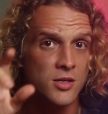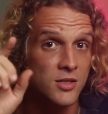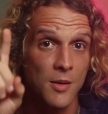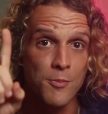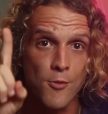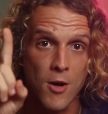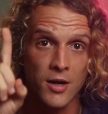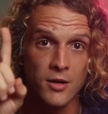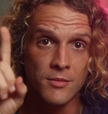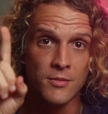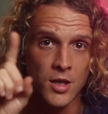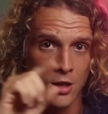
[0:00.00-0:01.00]
Step
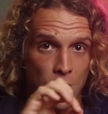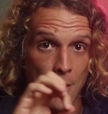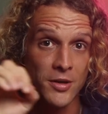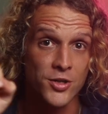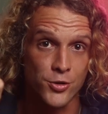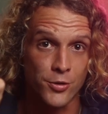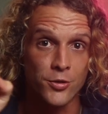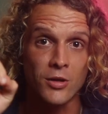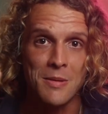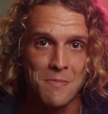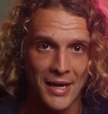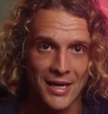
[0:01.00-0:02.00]
one, grab a
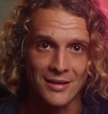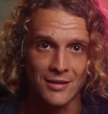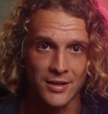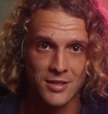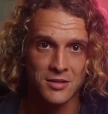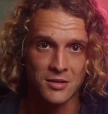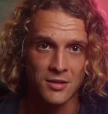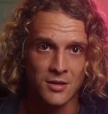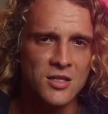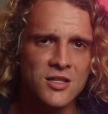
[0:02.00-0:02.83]
journal and make a list.